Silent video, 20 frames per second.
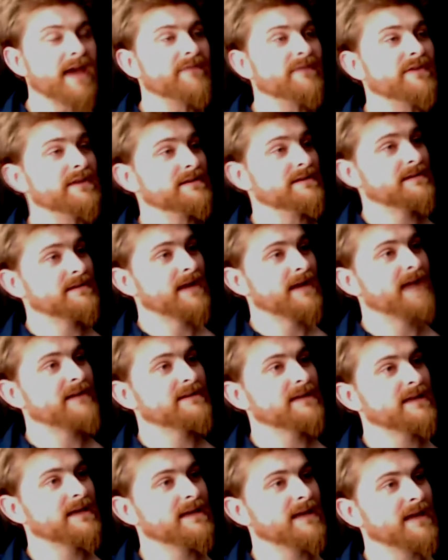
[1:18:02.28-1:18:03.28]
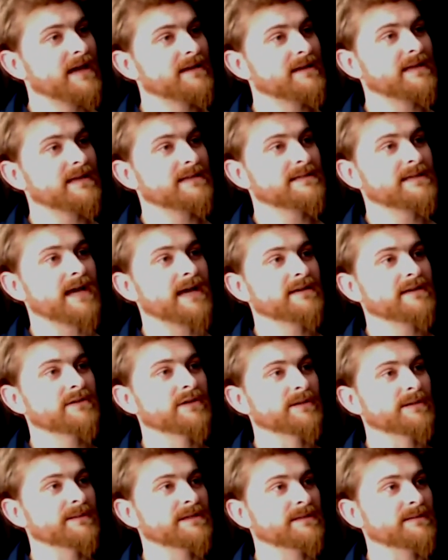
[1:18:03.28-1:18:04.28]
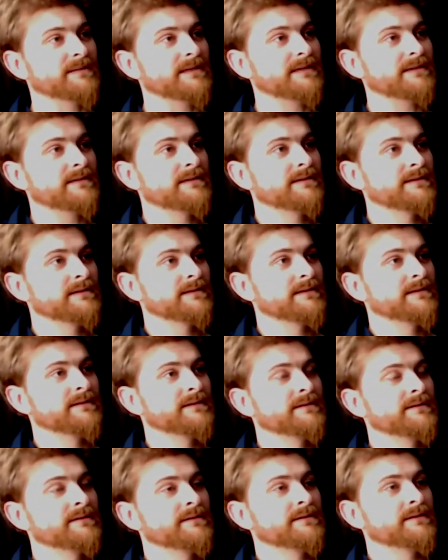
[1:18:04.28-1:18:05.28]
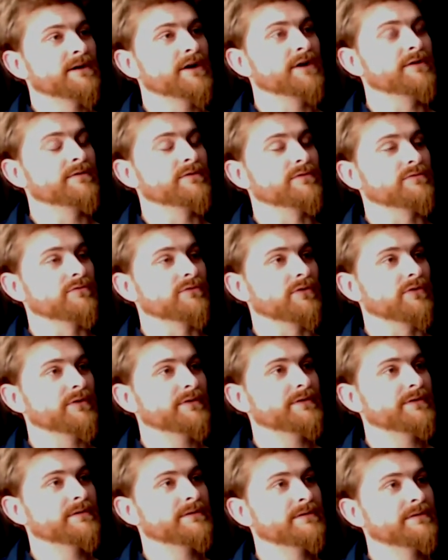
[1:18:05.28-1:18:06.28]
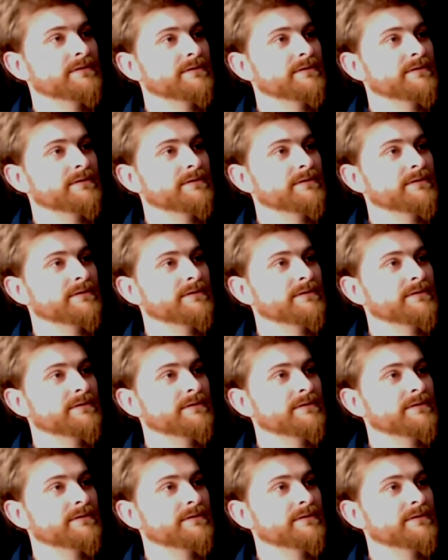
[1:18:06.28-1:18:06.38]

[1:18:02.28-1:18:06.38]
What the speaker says: heavies, how do they attack? It's got to be something overwrought.